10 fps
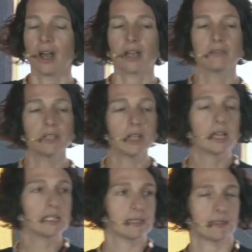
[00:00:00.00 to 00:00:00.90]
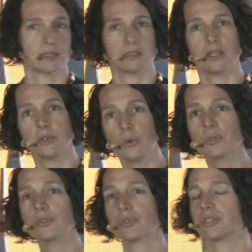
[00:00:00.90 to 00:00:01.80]
I realized that in
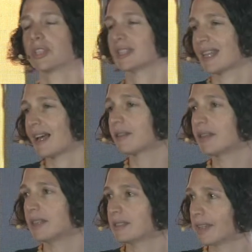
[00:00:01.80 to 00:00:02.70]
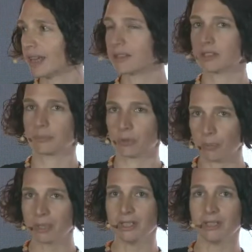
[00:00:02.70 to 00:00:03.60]
order to understand these texts
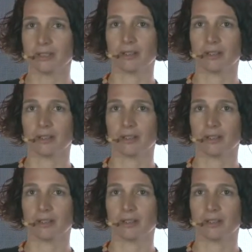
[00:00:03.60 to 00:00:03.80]
properly,